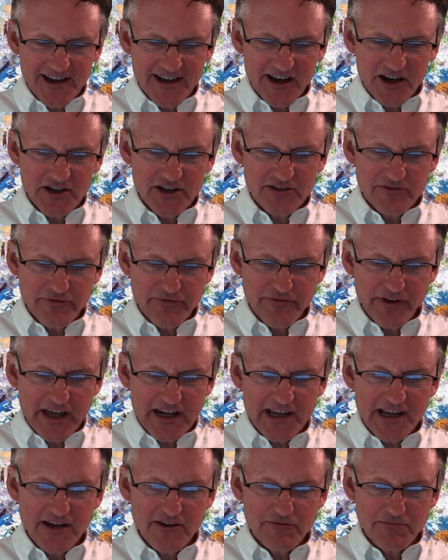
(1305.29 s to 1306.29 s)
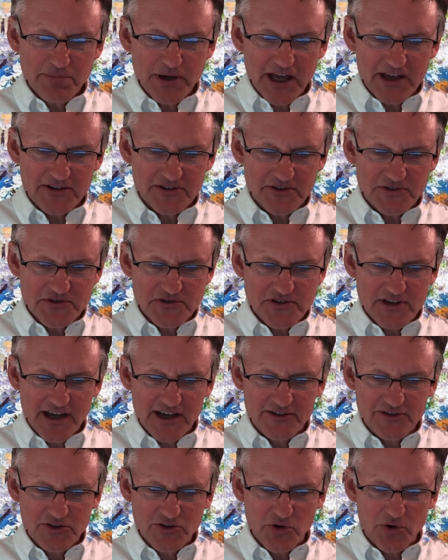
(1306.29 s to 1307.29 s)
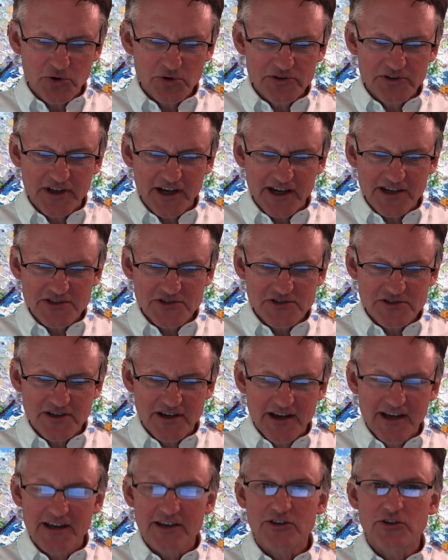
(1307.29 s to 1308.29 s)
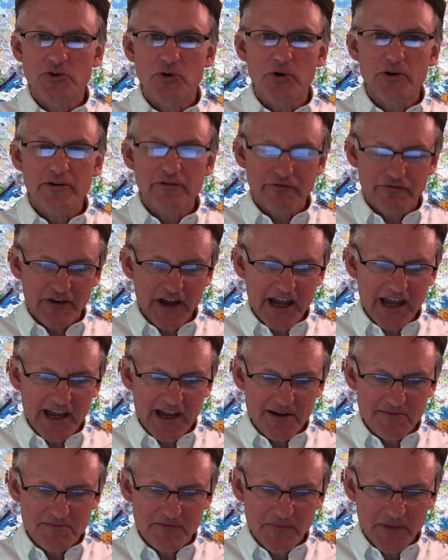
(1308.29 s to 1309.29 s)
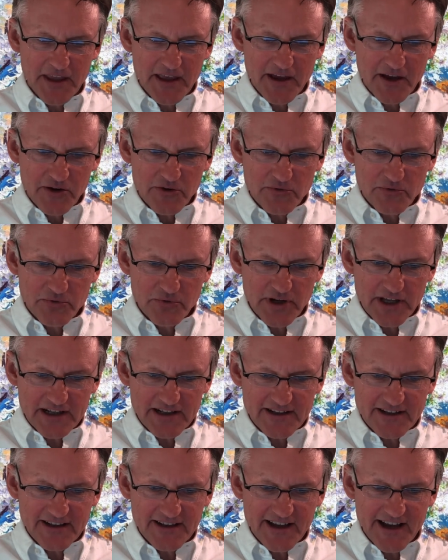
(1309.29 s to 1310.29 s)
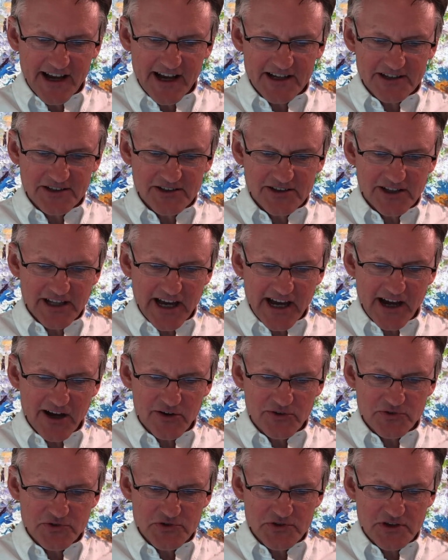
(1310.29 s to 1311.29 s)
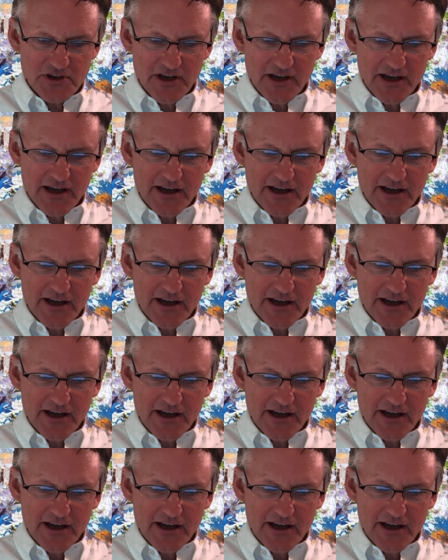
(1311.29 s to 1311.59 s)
a confetti of petals and gold dust, your fame written on clouds,